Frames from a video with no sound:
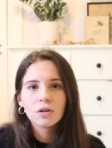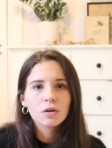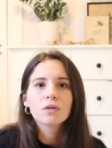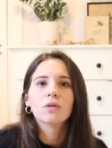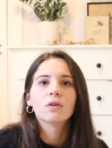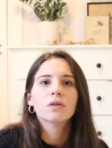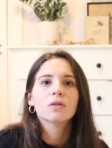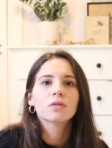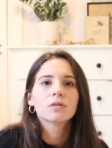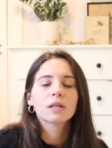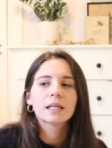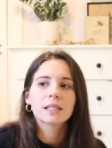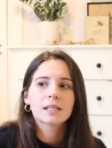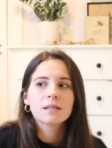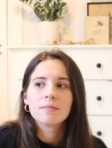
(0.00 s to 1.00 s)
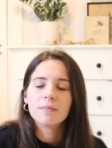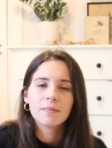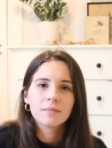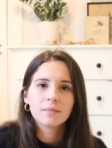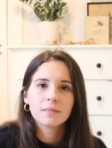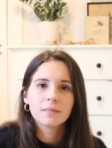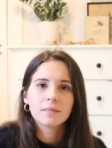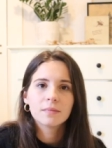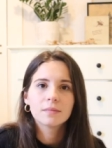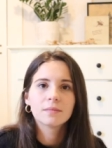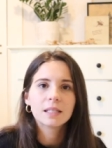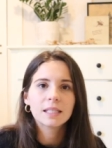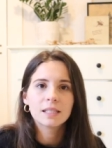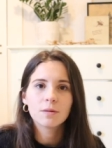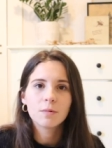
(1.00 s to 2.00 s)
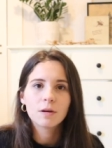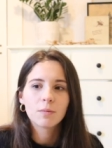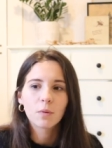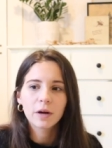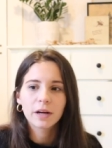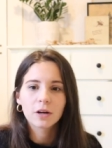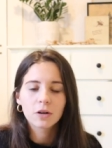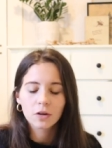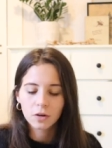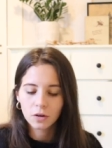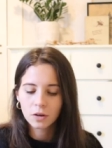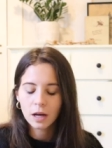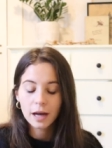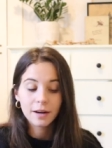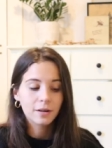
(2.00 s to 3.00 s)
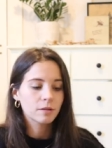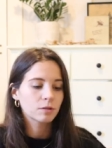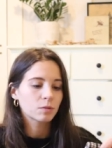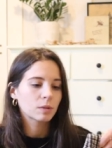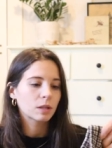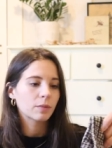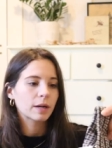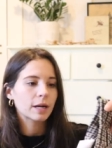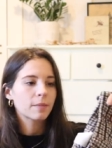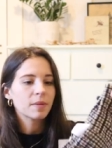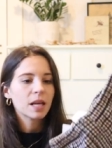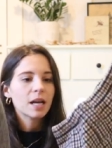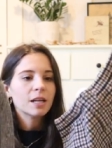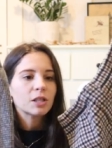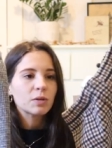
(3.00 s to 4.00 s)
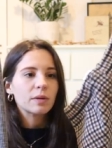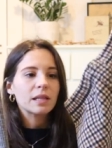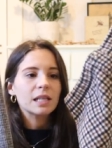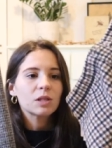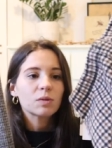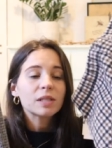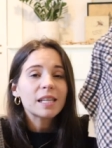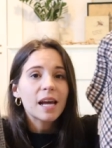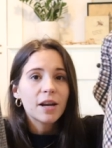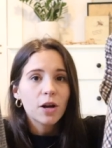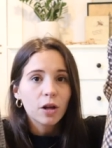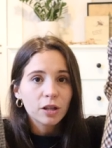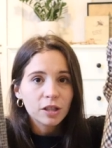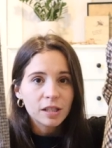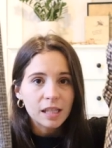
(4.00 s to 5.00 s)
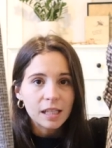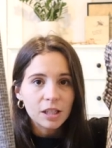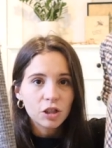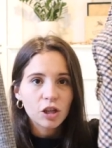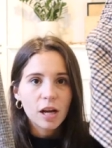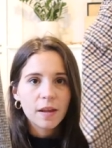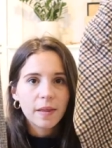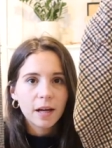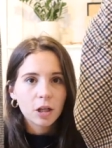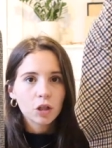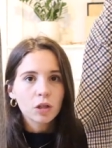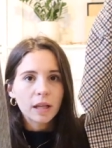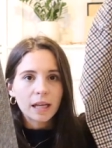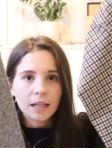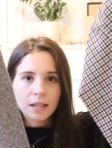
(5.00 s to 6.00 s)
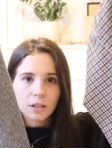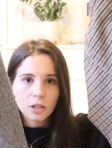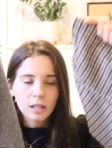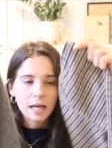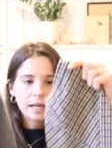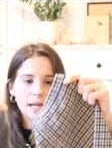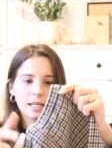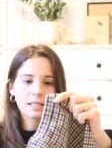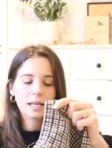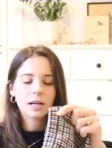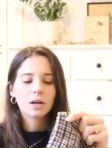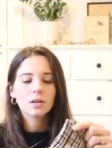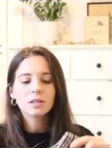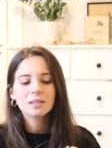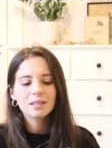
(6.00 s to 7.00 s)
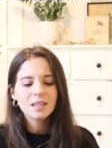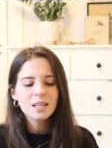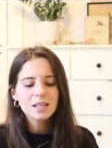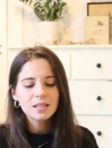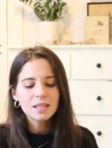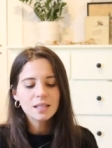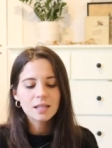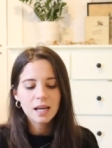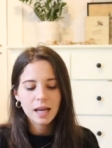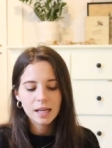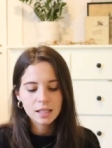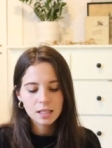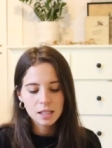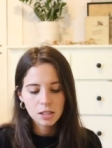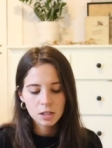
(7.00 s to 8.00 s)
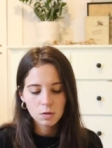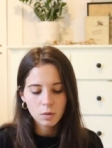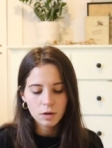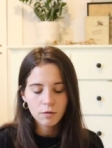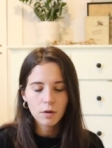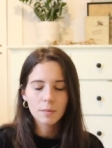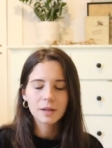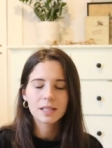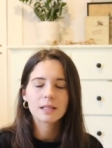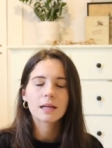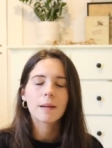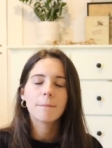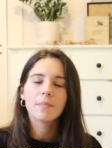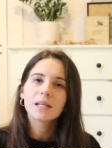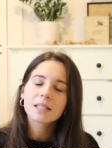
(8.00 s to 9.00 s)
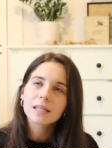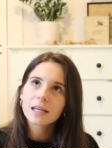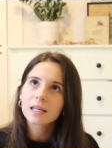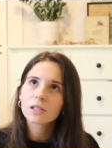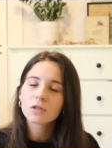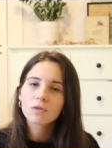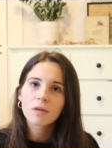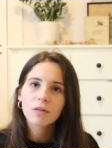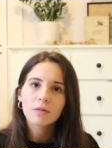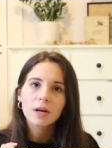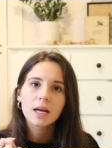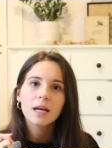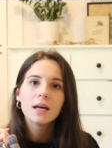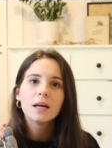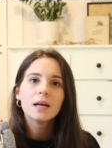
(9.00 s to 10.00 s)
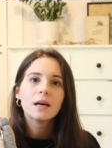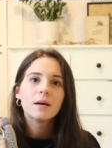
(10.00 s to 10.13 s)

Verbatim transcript: girl. Like it doesn't need to be a boy or a girl. I don't know, it's really weird. So anyway, these were $10 each and they're like little leggings. I got these in 18 to 24 months. I meant to get two to three,